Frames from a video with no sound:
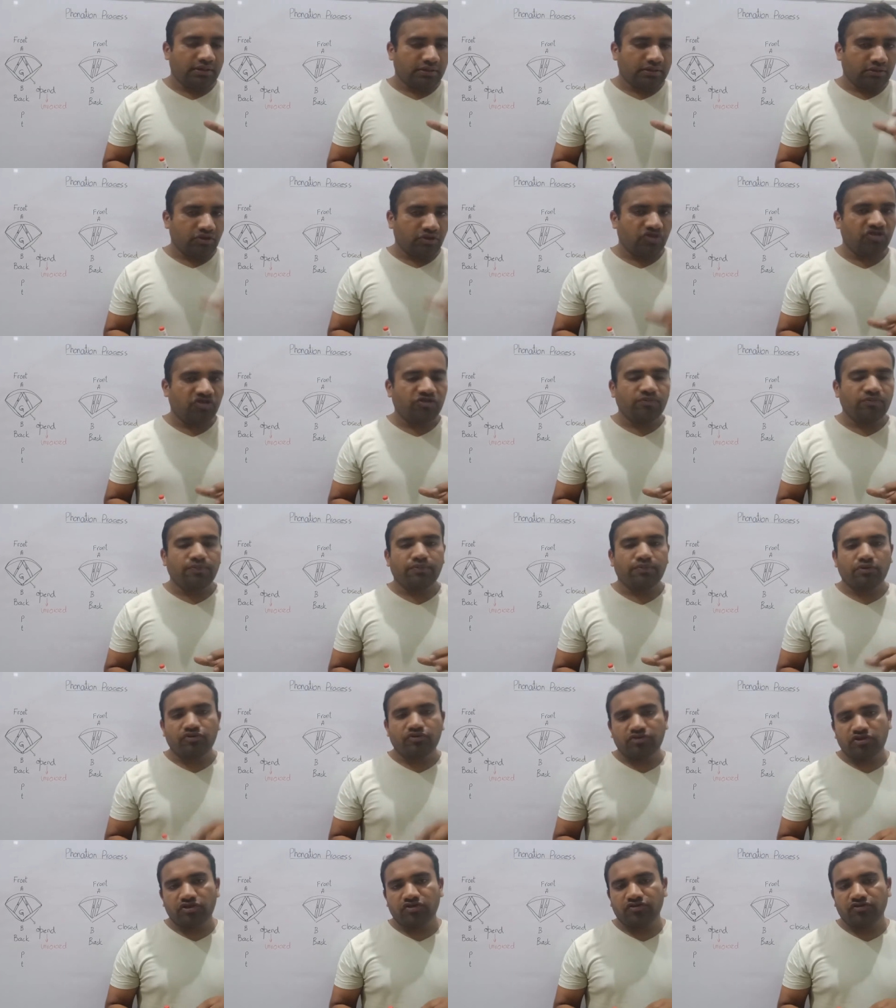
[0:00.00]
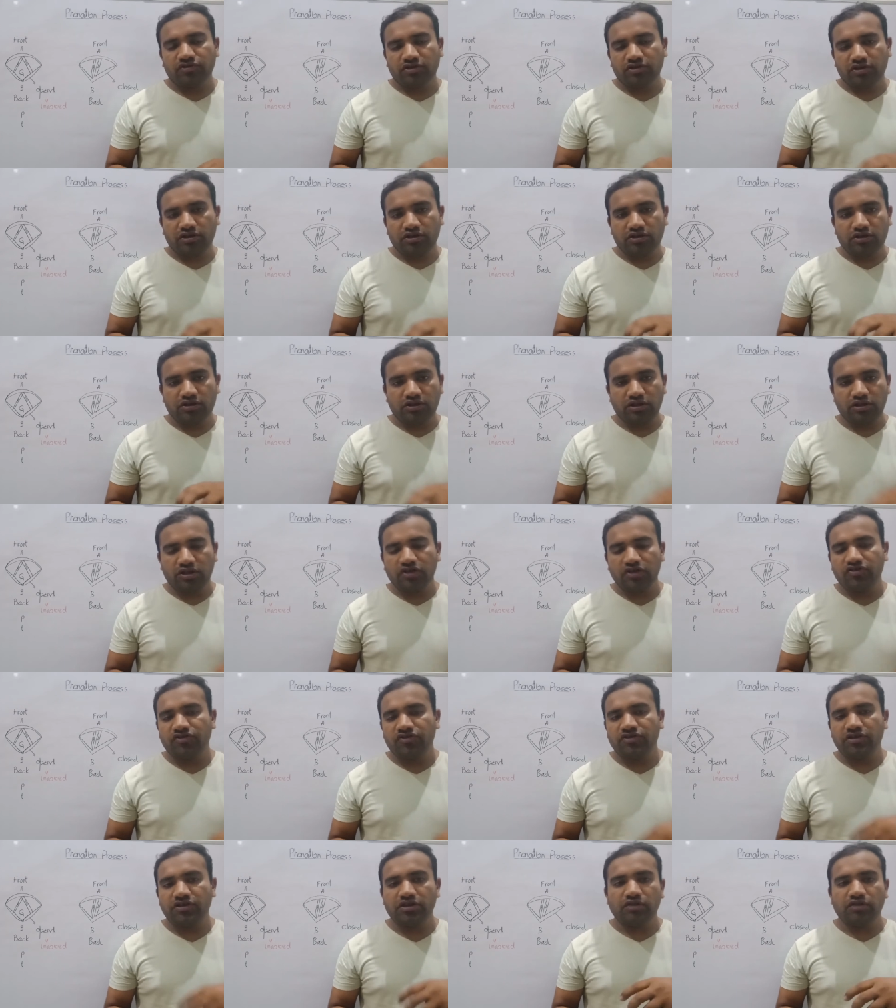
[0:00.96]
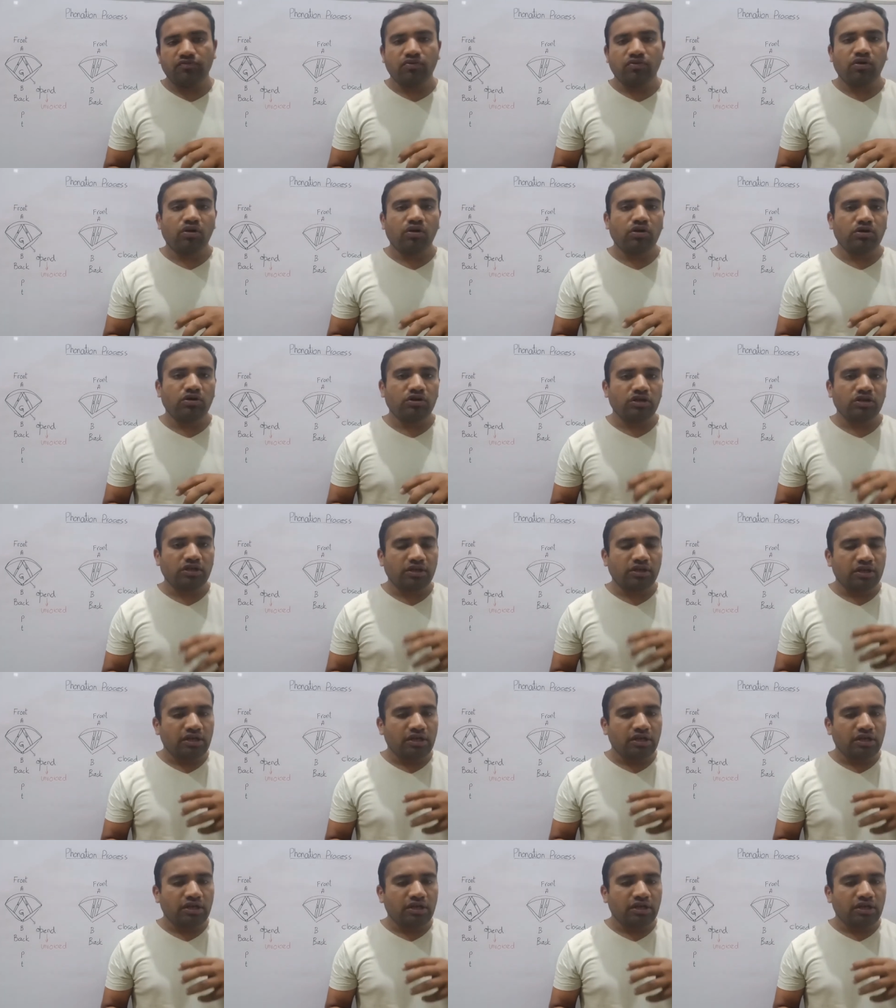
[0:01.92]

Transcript: This process is involved